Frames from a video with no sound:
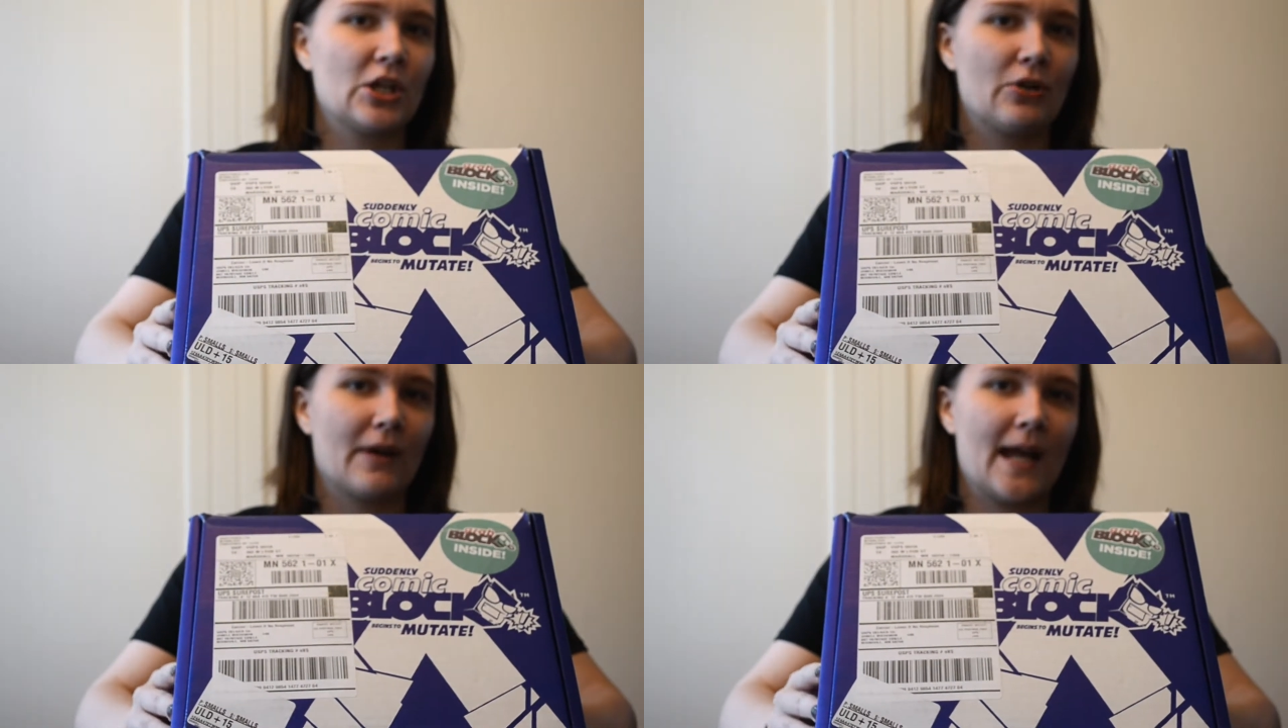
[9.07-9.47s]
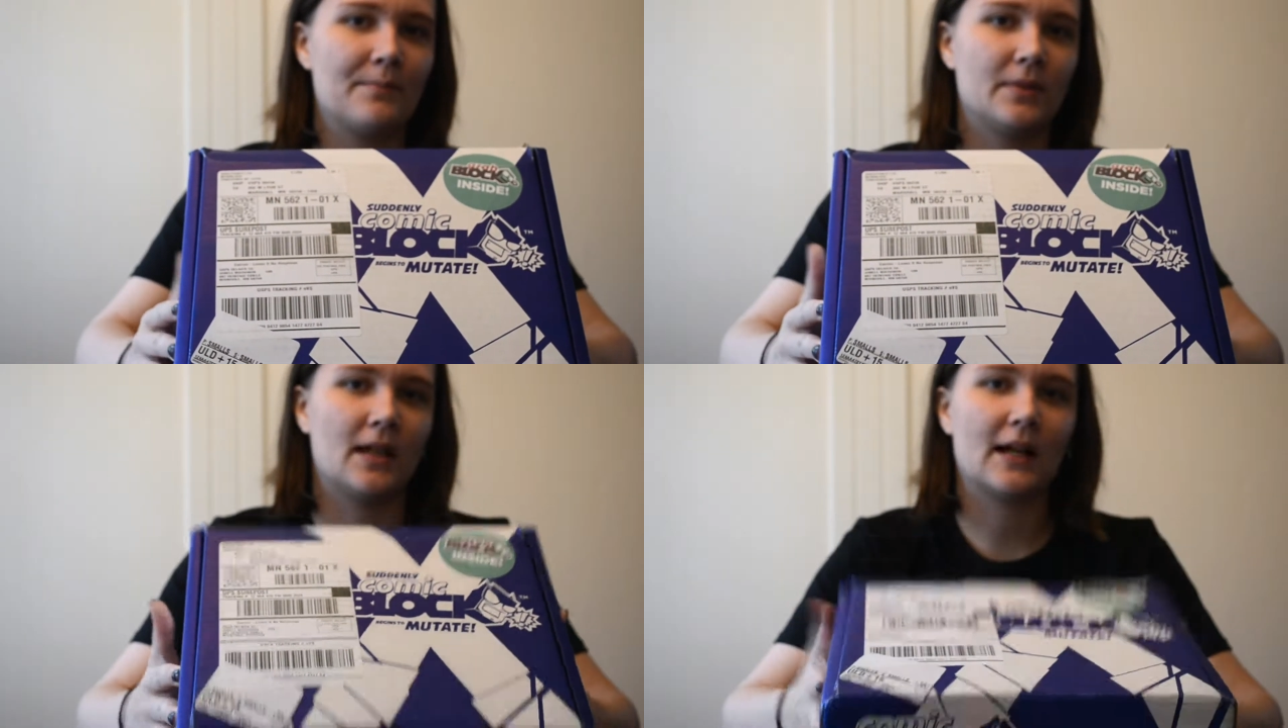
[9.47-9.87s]

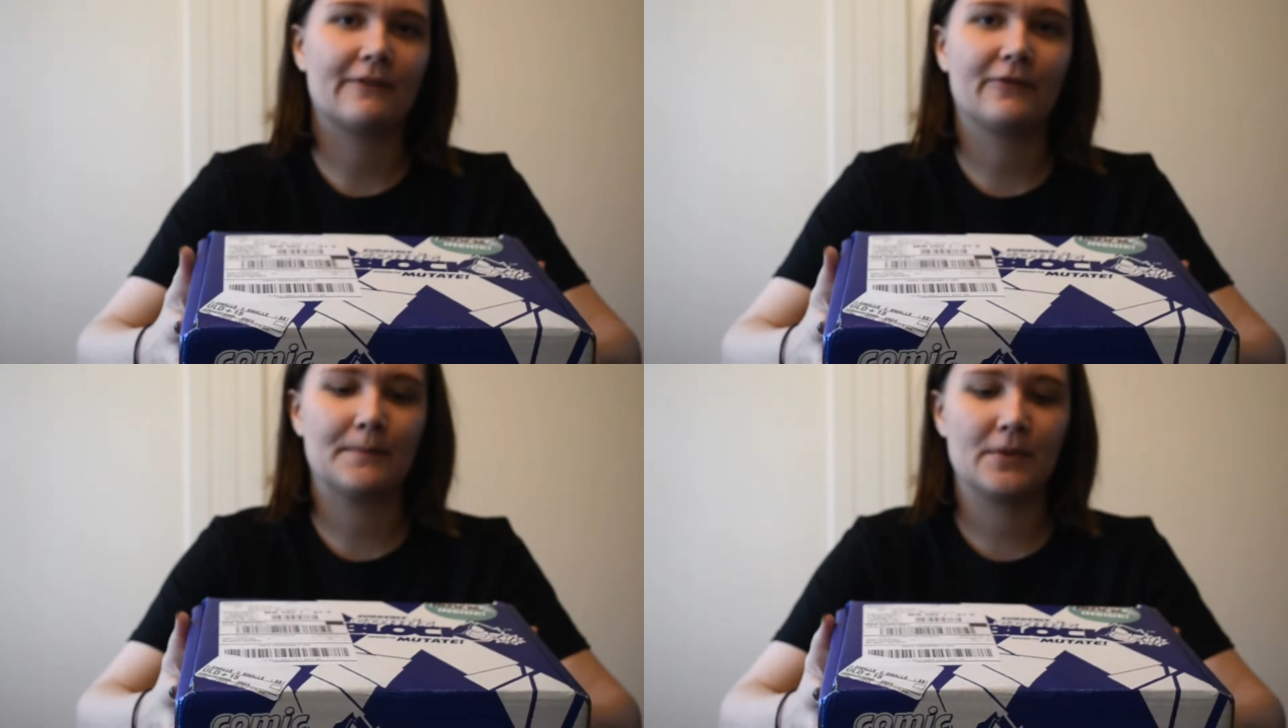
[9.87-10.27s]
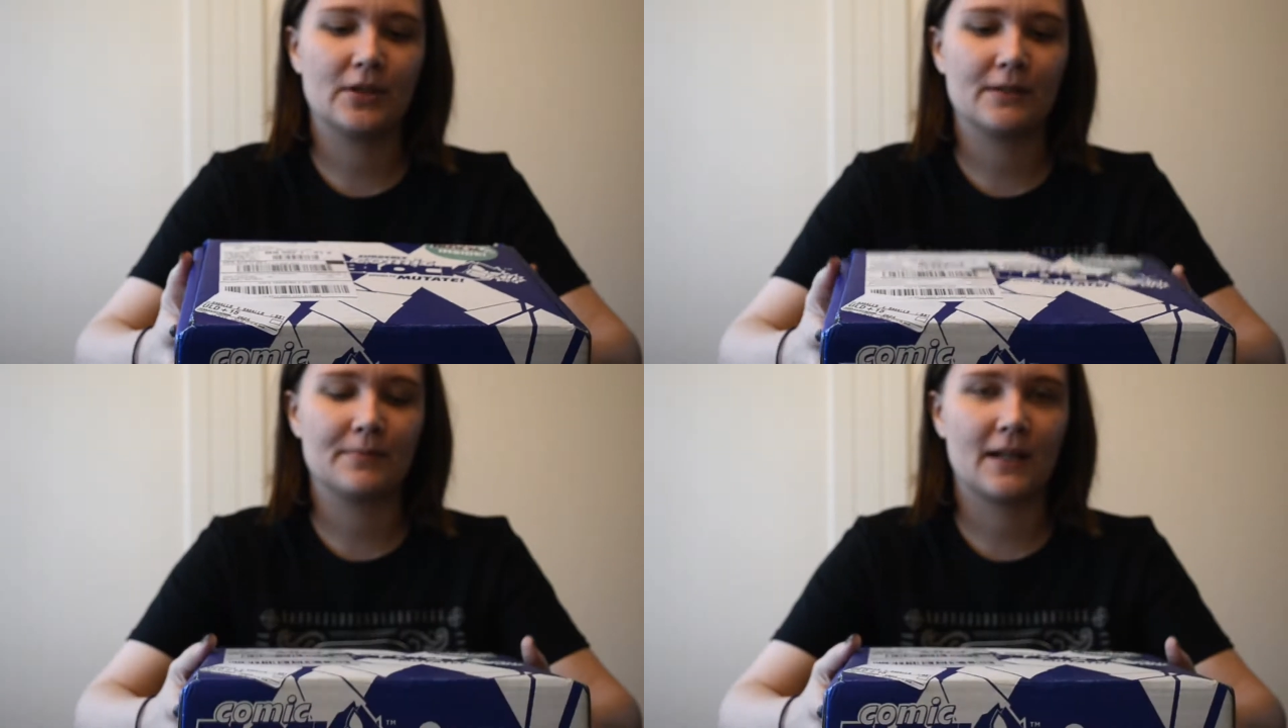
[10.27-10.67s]
grab block from
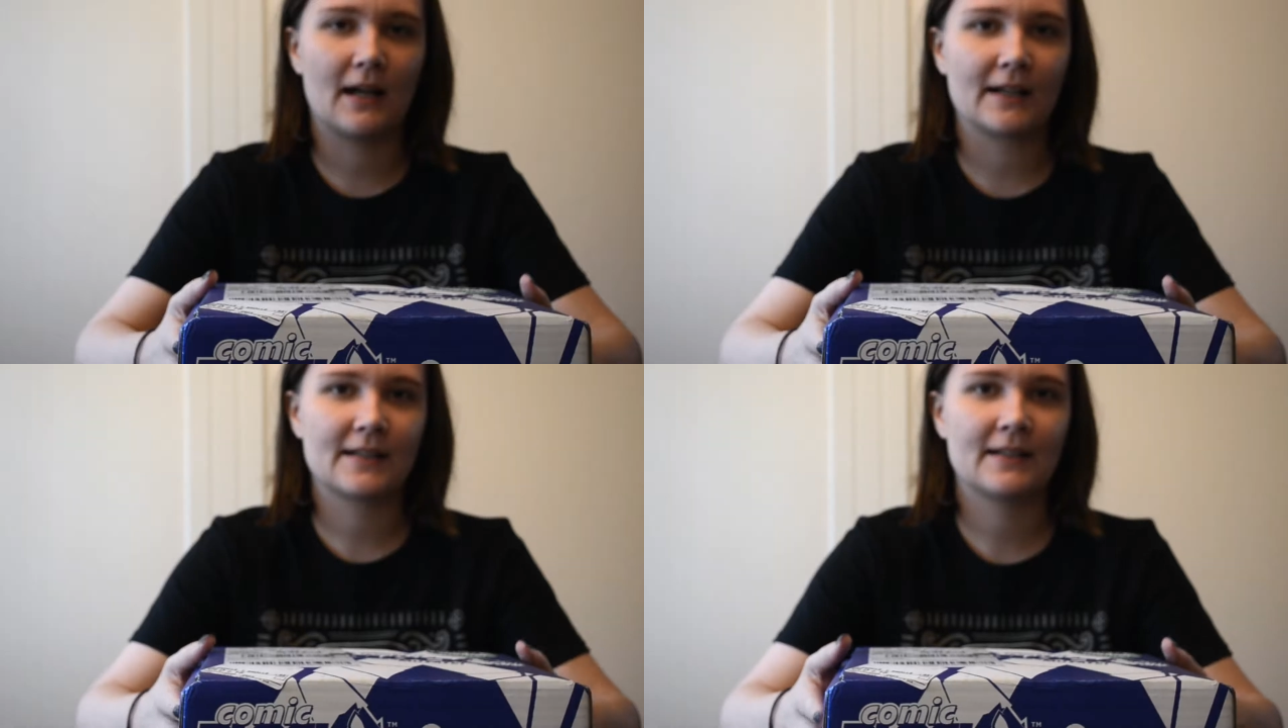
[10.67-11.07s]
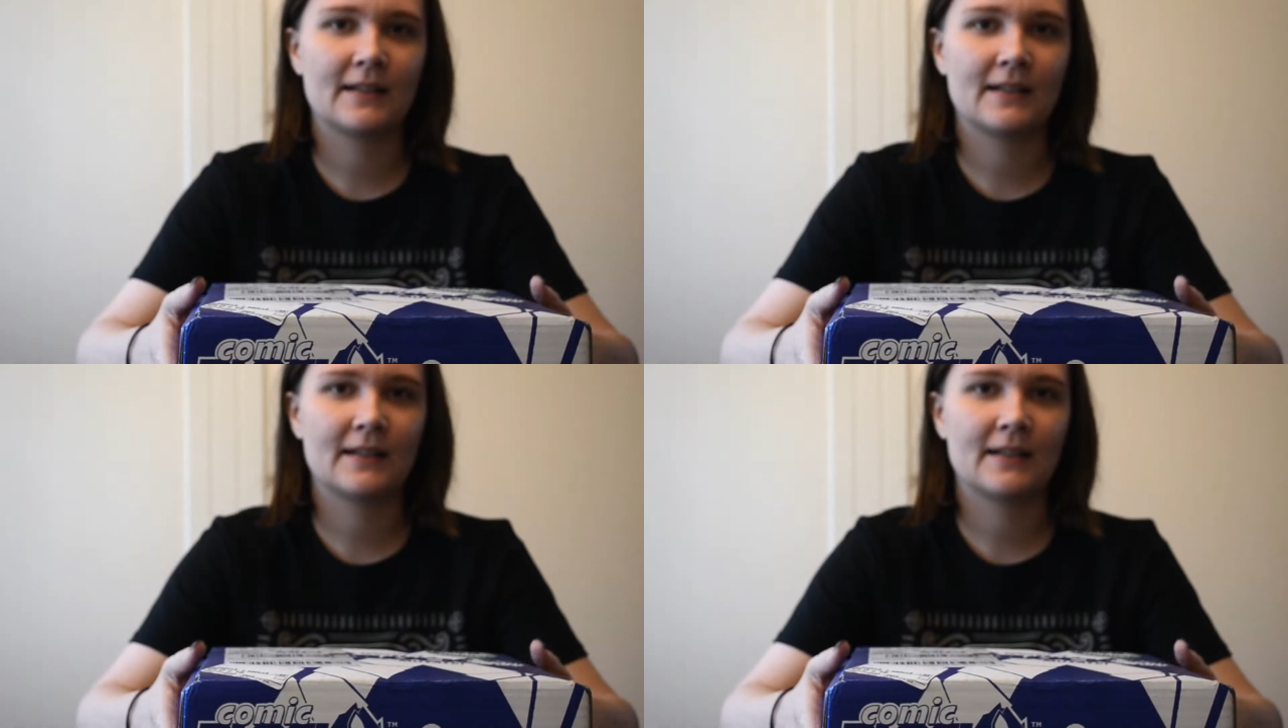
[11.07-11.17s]
Nerd Block.